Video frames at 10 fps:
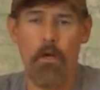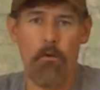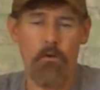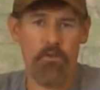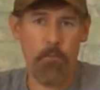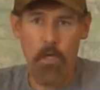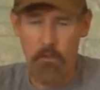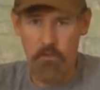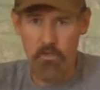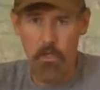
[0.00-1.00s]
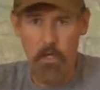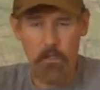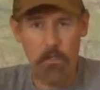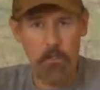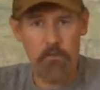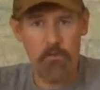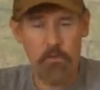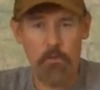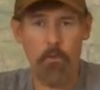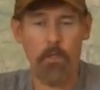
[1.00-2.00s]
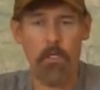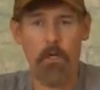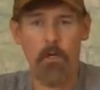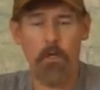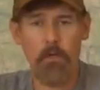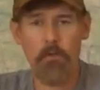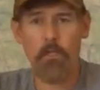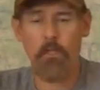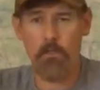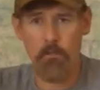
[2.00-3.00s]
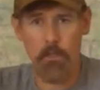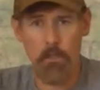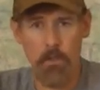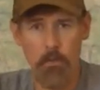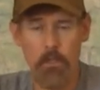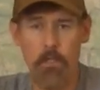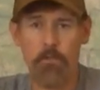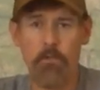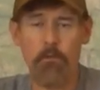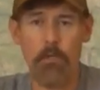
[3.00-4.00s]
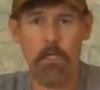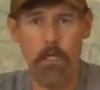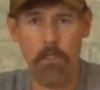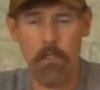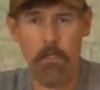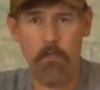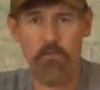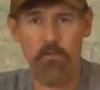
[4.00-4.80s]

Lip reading: our spot and stalk hunts, we are hunting in a little bit lower country. We can get into